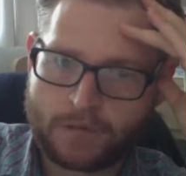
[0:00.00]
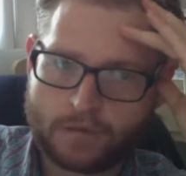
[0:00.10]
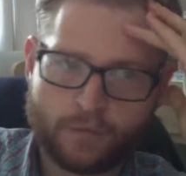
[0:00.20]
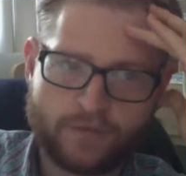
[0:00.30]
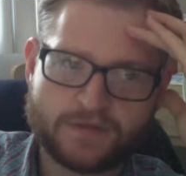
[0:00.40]

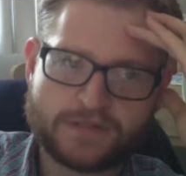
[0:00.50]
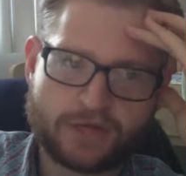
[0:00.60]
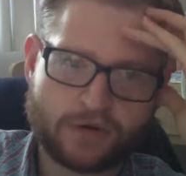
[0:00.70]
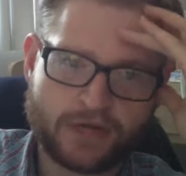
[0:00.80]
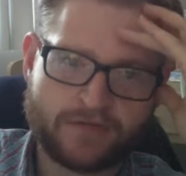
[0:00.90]
with the
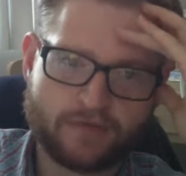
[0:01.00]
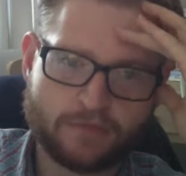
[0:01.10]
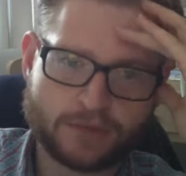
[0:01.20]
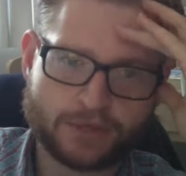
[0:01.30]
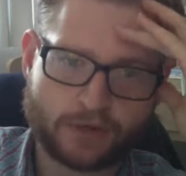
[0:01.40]
tyranny of the
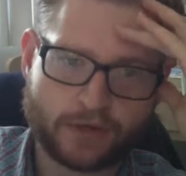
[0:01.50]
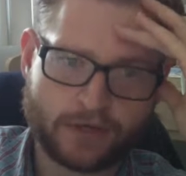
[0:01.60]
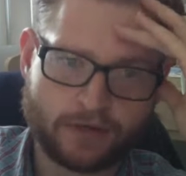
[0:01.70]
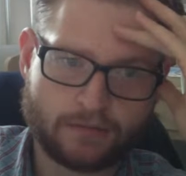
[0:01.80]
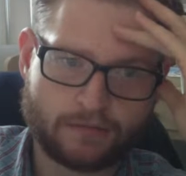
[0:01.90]

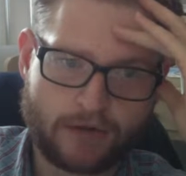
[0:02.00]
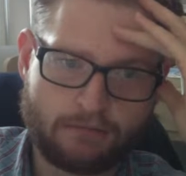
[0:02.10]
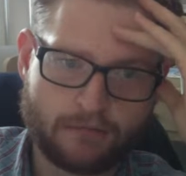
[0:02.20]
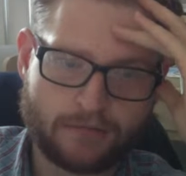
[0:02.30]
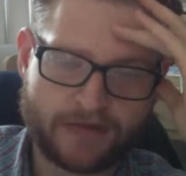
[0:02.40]
majority
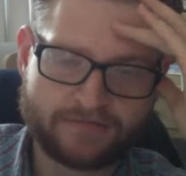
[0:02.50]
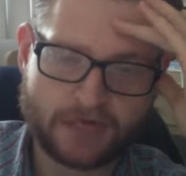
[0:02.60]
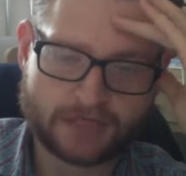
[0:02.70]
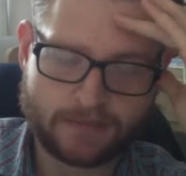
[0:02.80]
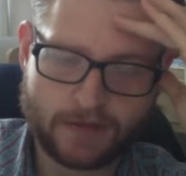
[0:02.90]
problem. And I've
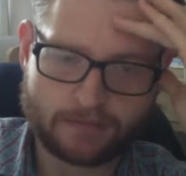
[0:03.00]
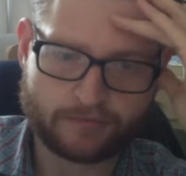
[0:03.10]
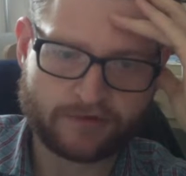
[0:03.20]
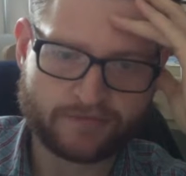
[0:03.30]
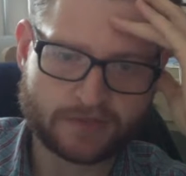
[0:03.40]
talked about in
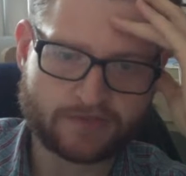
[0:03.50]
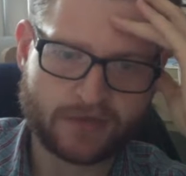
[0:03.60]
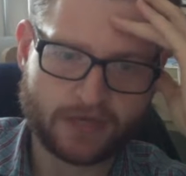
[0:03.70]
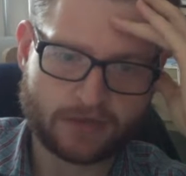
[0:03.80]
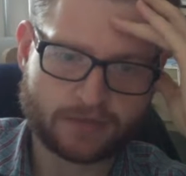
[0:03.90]
previous
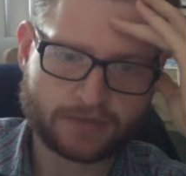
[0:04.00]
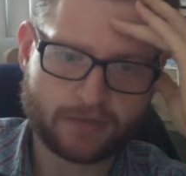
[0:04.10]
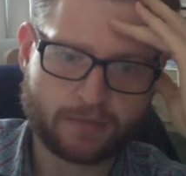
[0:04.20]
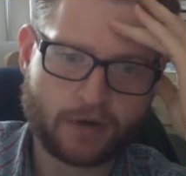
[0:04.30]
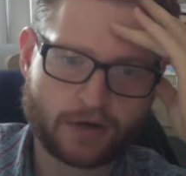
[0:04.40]
videos how
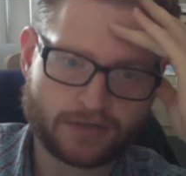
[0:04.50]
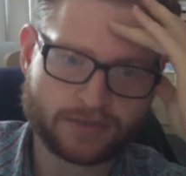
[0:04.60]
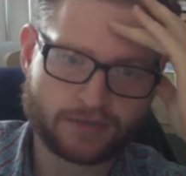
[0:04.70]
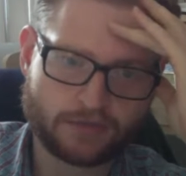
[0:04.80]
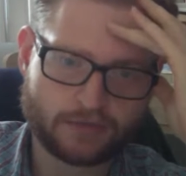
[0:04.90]

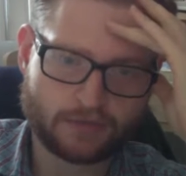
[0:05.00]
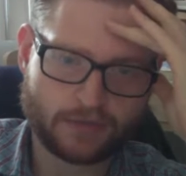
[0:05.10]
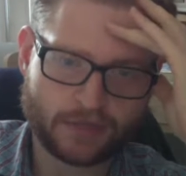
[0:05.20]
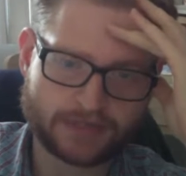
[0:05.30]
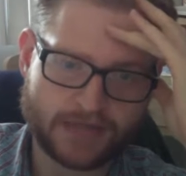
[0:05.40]
parties
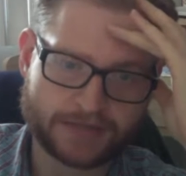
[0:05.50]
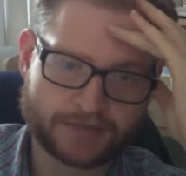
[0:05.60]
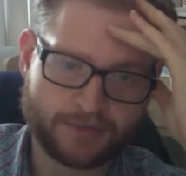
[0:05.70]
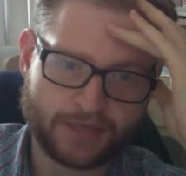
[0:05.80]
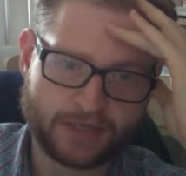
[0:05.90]

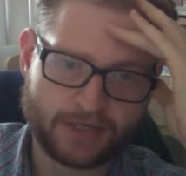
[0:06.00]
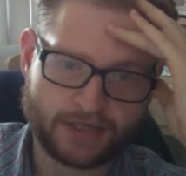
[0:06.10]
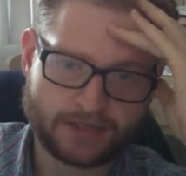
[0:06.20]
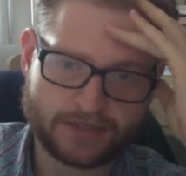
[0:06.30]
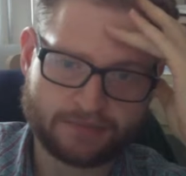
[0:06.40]
exacerbate and
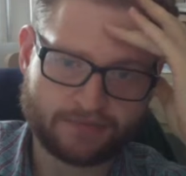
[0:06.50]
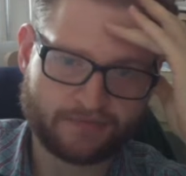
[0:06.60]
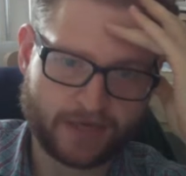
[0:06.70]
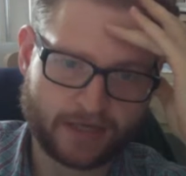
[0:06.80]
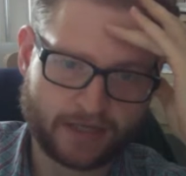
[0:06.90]

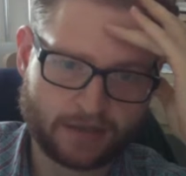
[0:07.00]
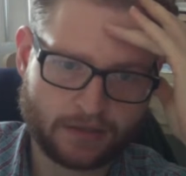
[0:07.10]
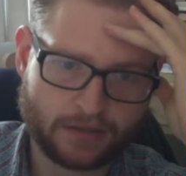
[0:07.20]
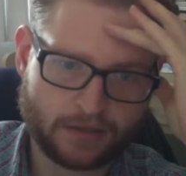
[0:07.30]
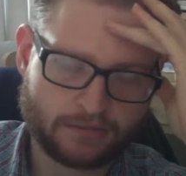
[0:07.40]
exemplify
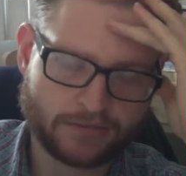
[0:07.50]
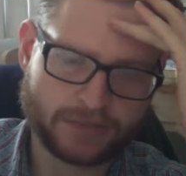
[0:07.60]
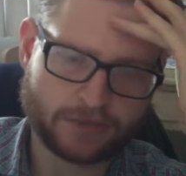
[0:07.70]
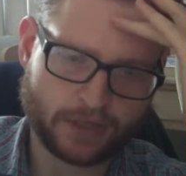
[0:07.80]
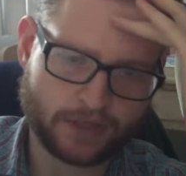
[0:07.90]
the
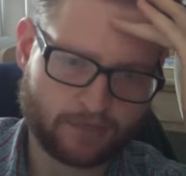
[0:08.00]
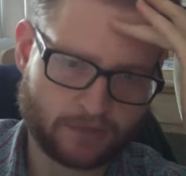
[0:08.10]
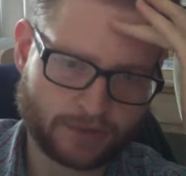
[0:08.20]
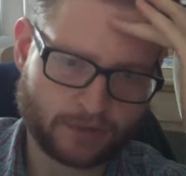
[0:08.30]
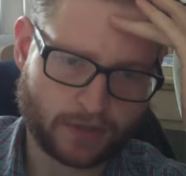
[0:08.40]
tyranny of the
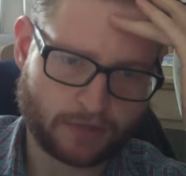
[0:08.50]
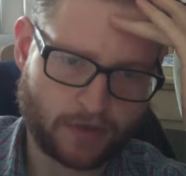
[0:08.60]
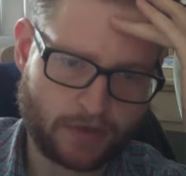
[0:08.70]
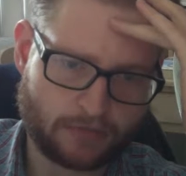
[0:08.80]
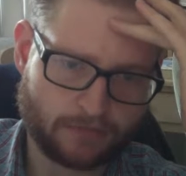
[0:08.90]
majority
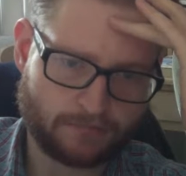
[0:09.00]
problem.